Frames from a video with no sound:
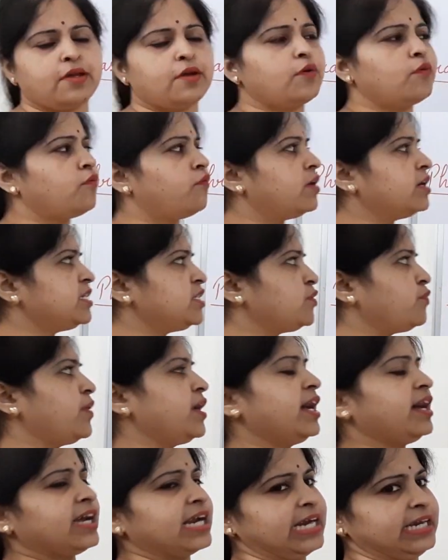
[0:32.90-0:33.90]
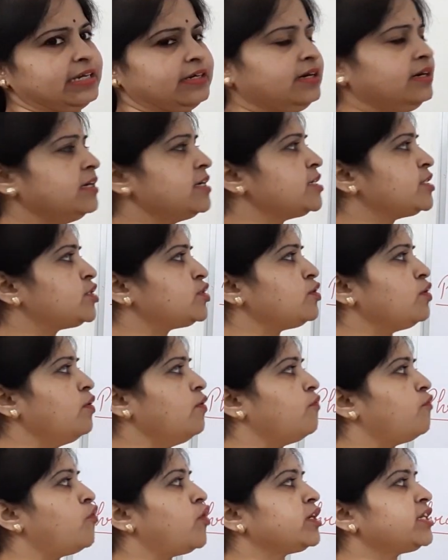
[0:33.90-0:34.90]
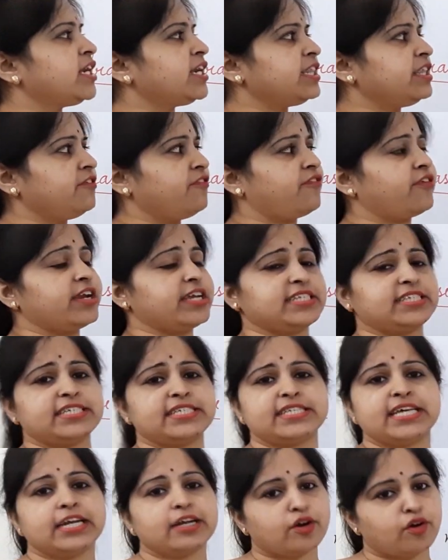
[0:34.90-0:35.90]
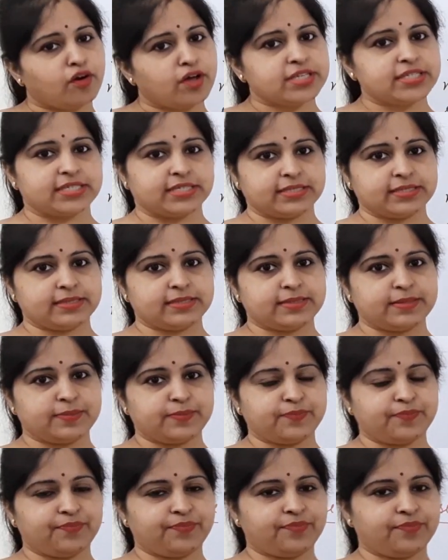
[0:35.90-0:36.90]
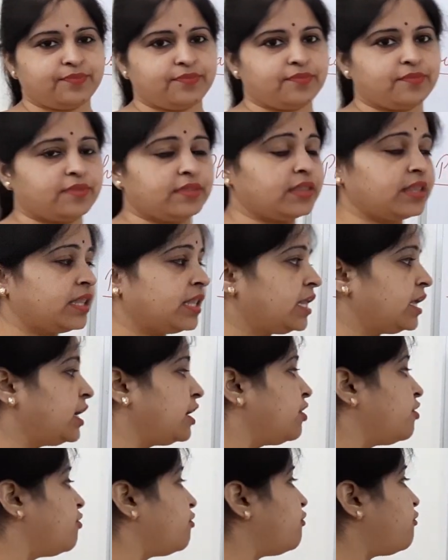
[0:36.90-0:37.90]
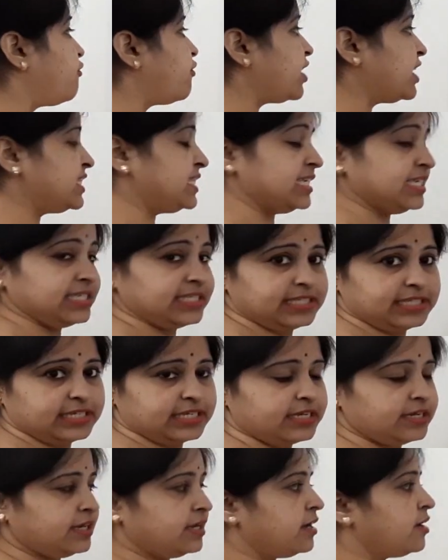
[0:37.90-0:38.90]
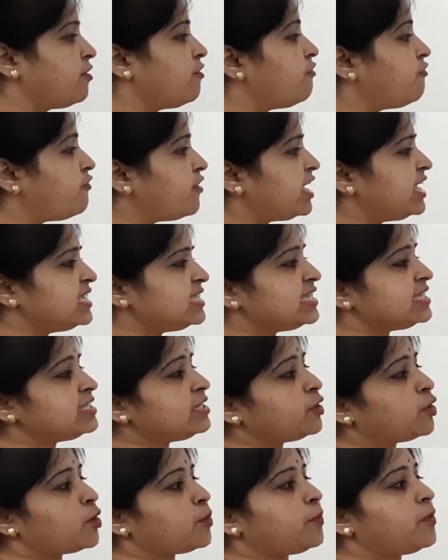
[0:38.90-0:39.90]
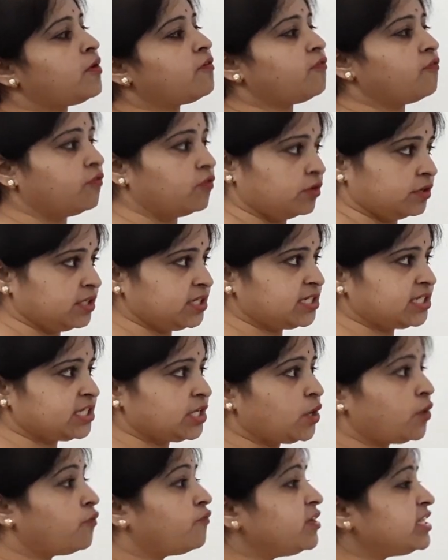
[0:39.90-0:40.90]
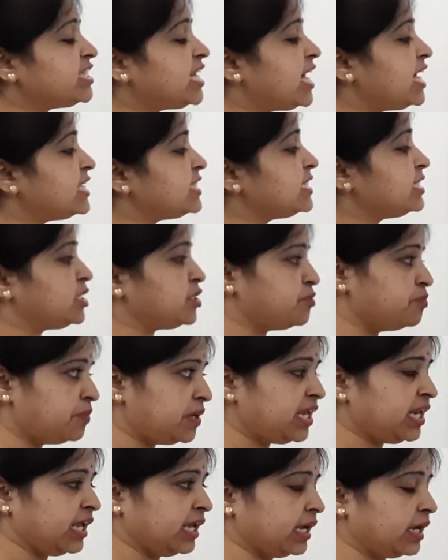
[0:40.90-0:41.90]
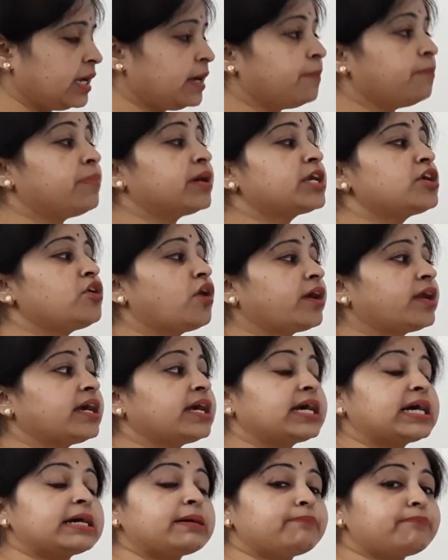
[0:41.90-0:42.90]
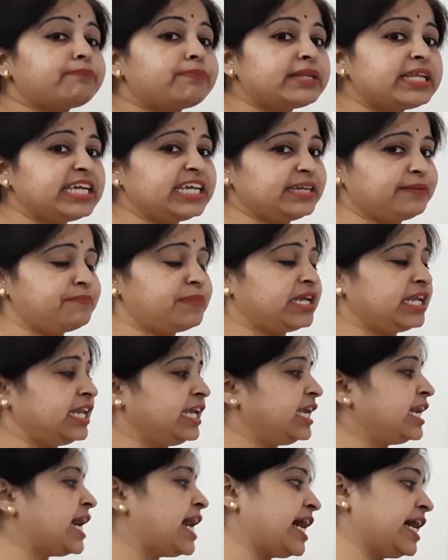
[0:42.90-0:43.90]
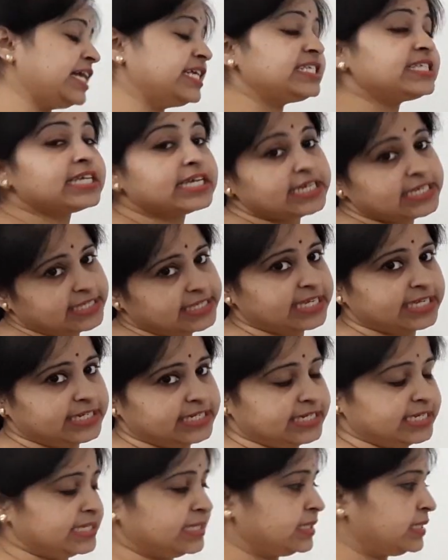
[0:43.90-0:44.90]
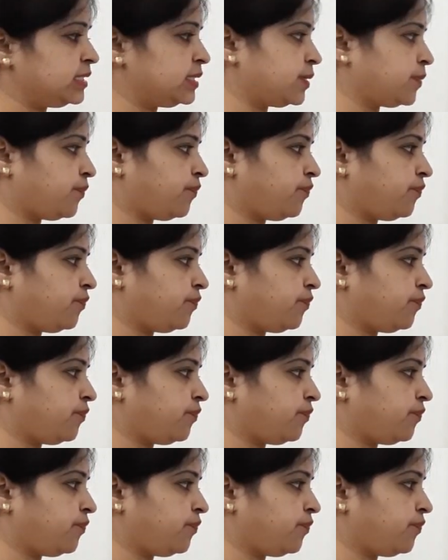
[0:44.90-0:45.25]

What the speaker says: Words we are clear. So what are the phrases and clauses? Phrases. Phrase is a group of words which has its meaning but not a complete meaning as sentence.